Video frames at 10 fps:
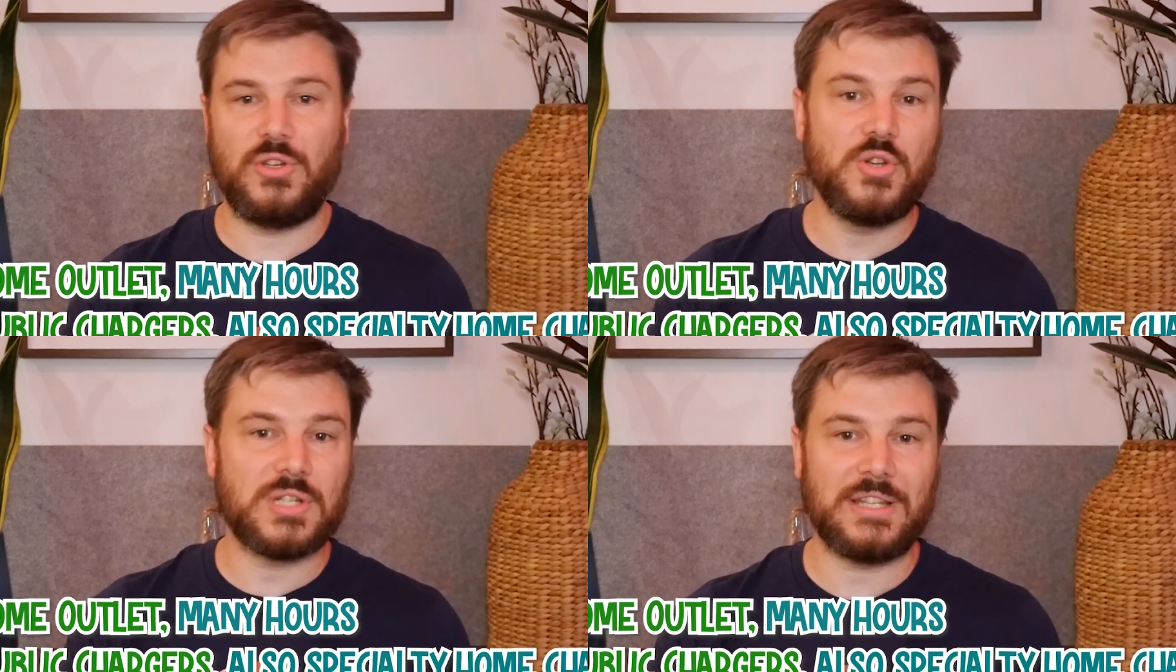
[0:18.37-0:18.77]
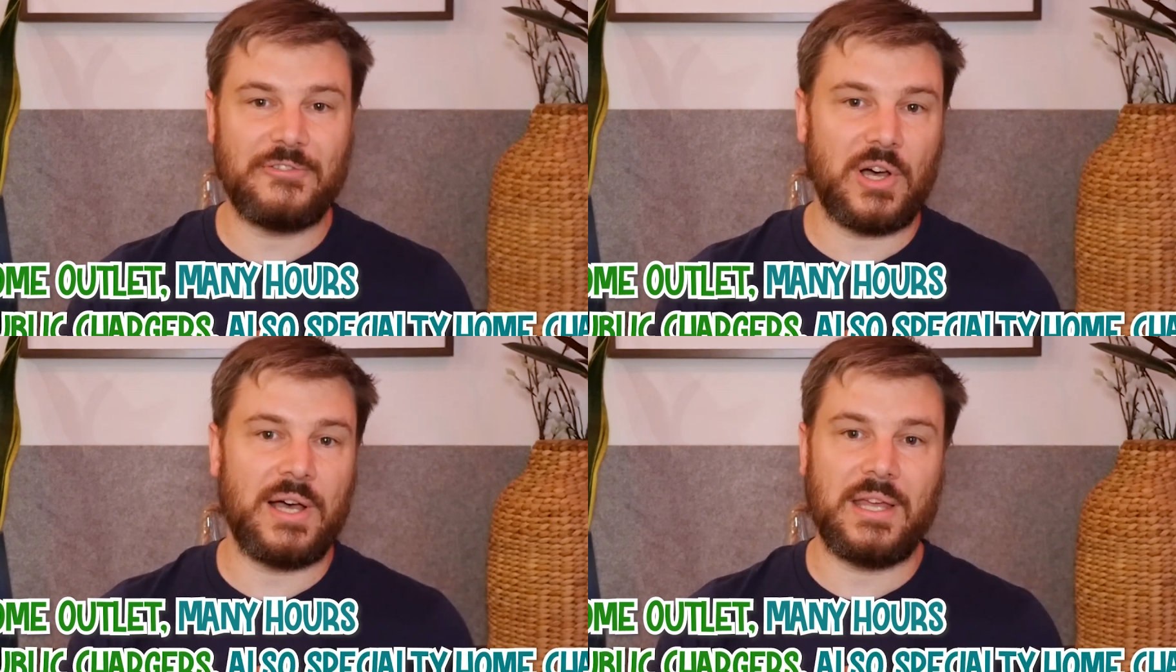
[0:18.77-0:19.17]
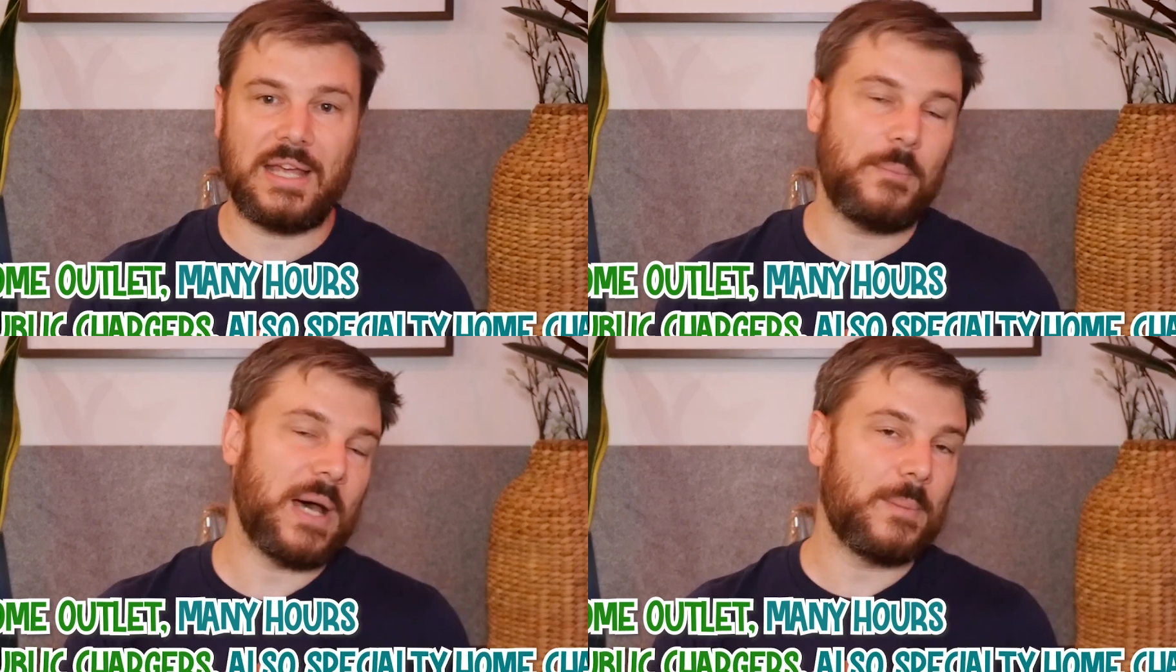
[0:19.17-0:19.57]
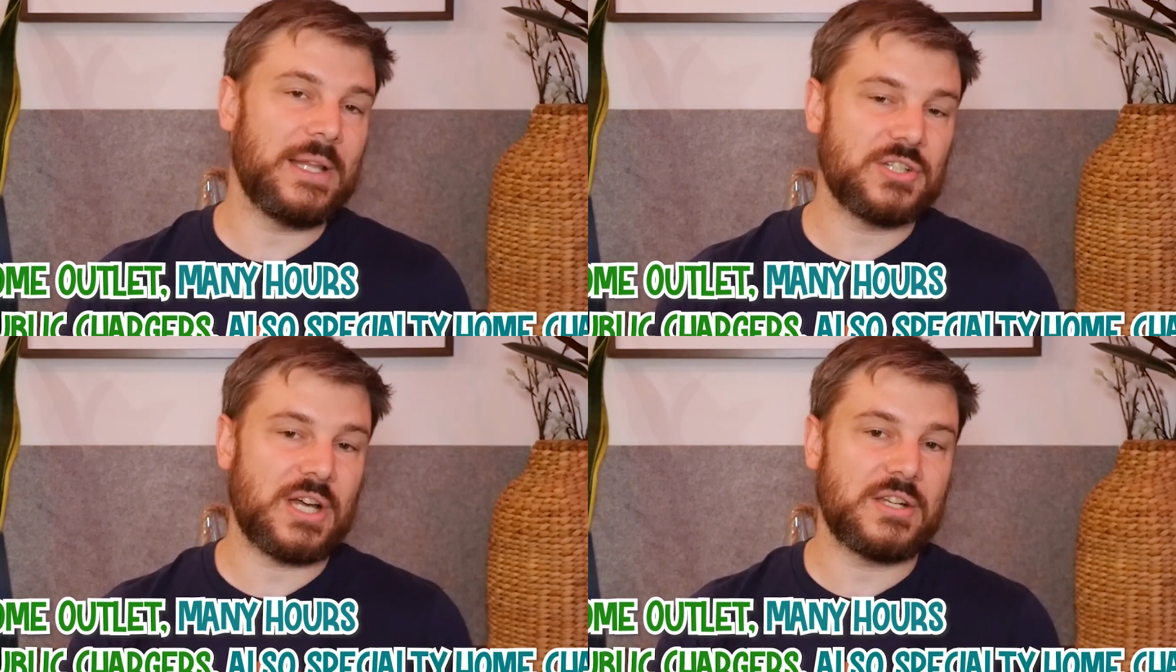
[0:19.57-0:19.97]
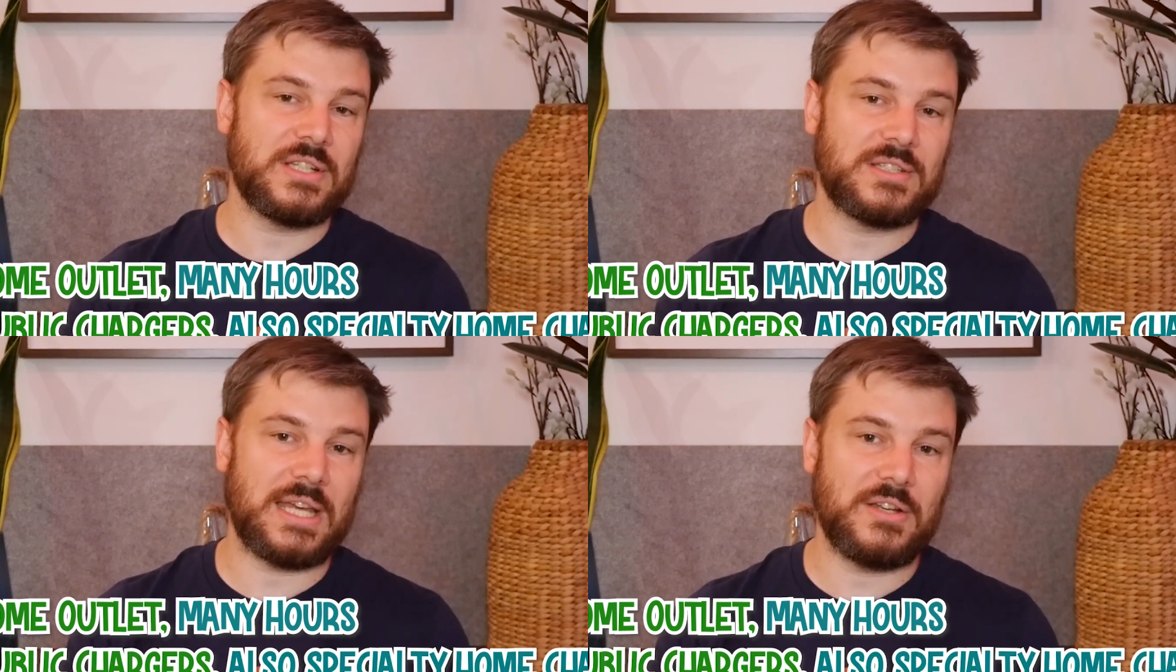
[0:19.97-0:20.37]
usually find at public
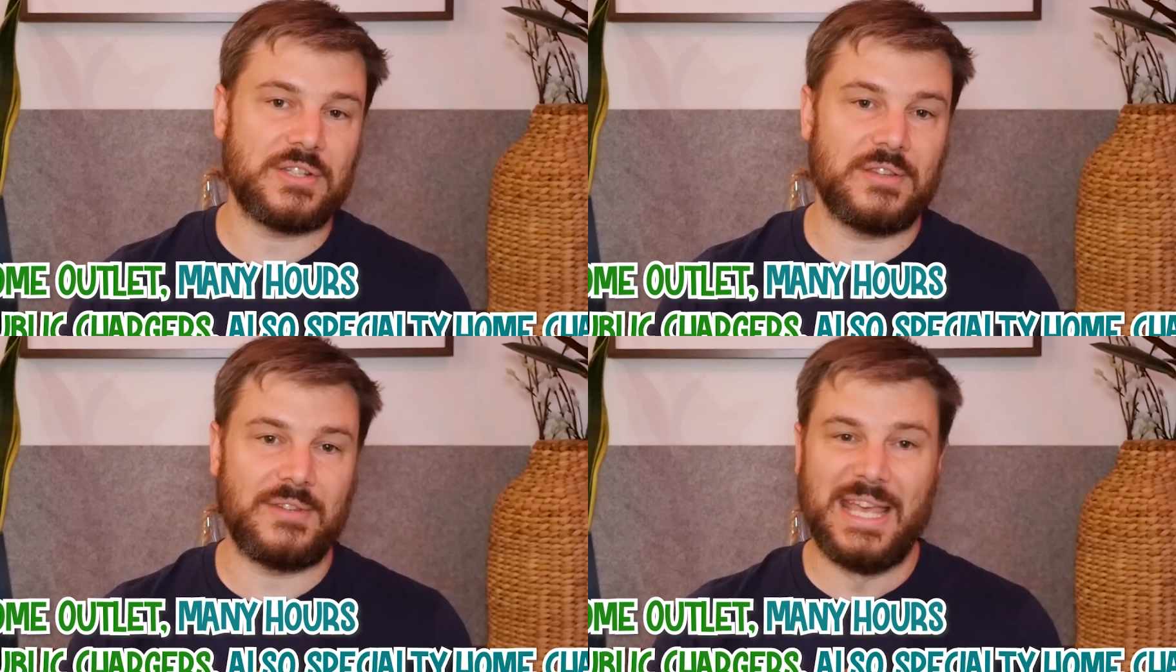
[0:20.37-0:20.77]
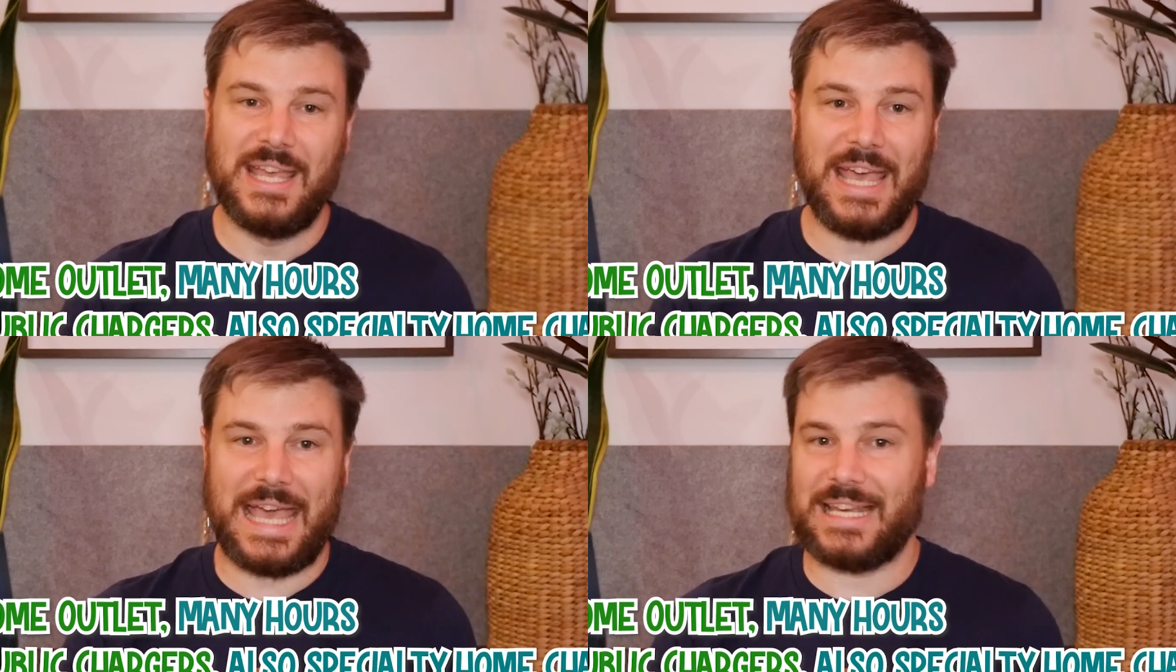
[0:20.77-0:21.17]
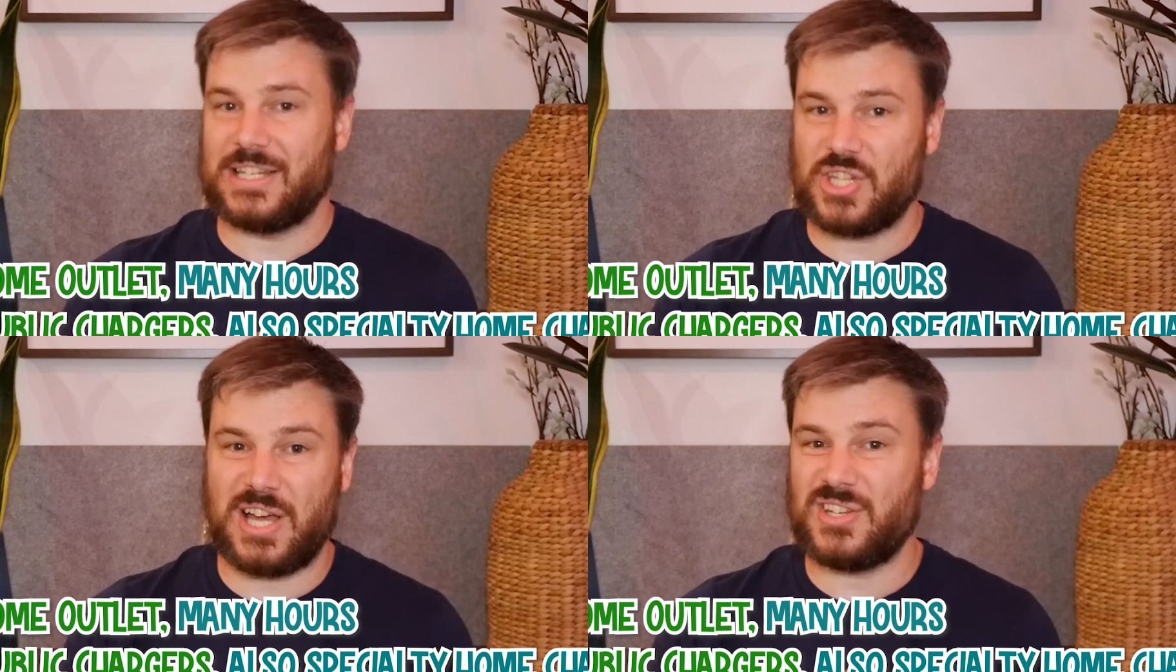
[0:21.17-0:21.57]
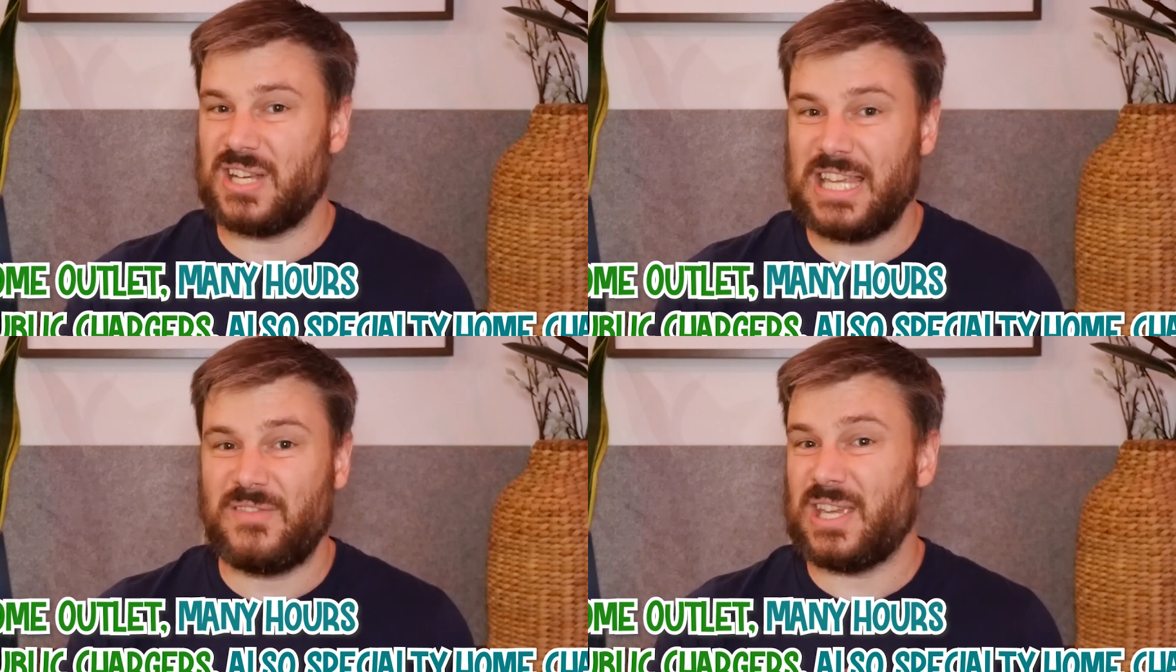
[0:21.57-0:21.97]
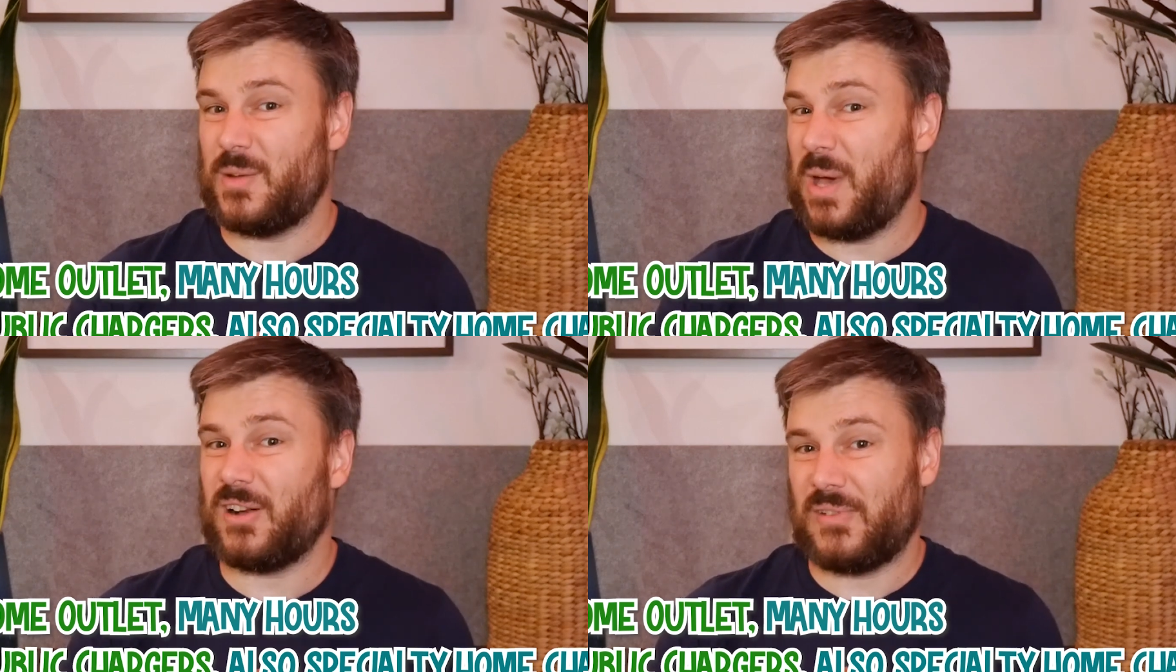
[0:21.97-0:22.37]
charging stations and can charge an EV in
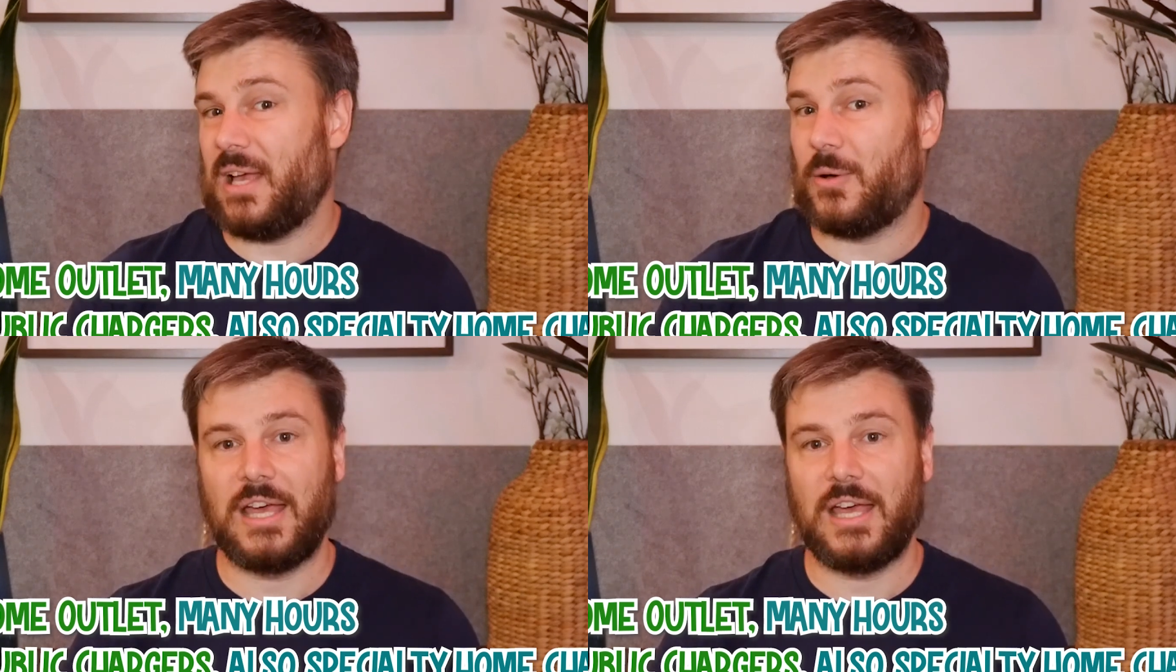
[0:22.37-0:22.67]
a matter of hours.